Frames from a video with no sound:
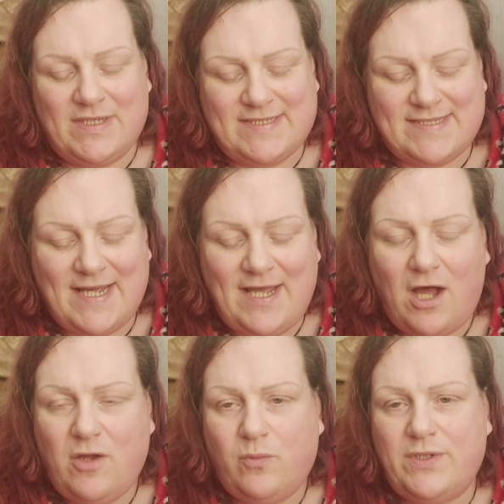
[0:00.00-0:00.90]
Today
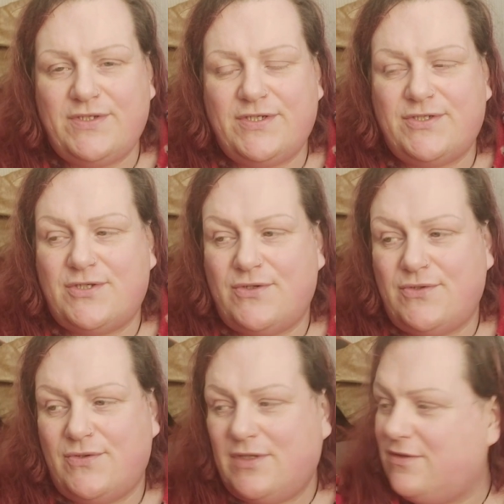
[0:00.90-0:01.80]
I wanted
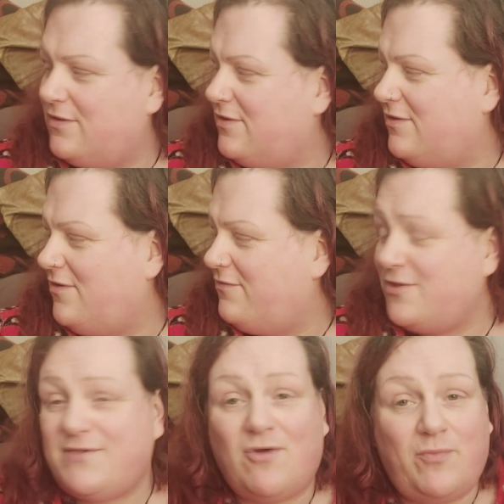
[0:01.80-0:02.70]
to
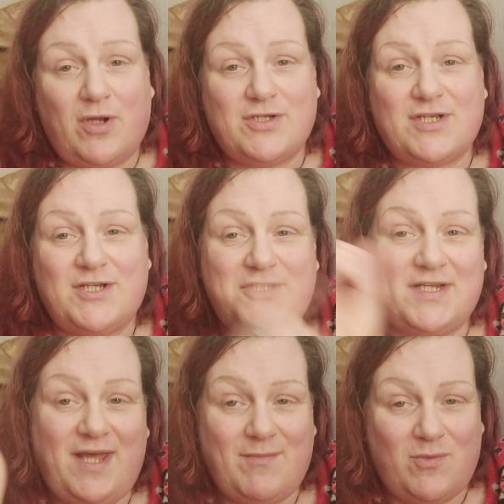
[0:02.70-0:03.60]
first of all apologise. You
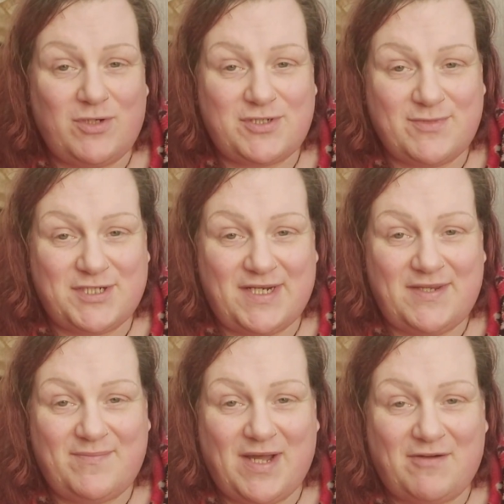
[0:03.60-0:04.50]
can hear my washing machine
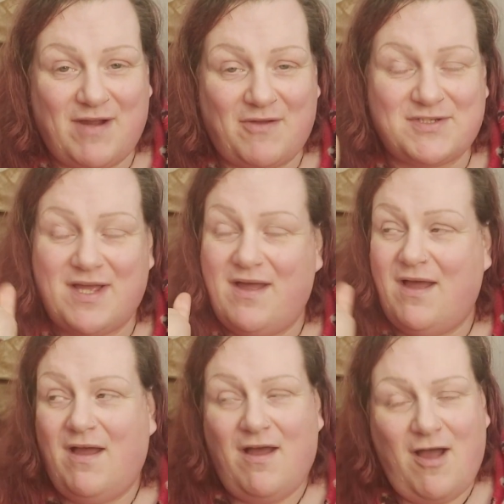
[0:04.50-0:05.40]
in the background.
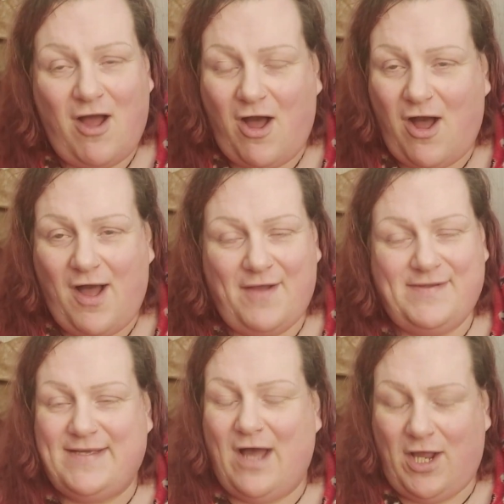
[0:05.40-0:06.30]

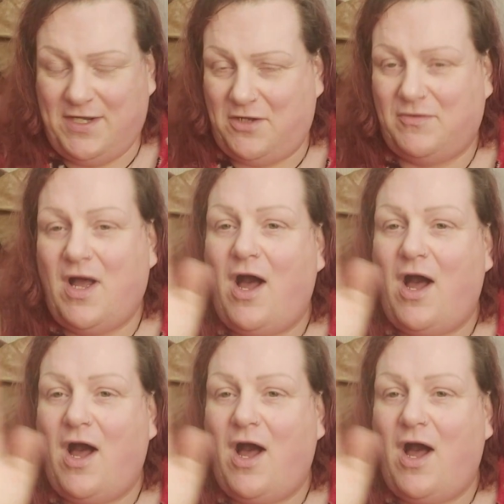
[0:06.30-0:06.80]
I know,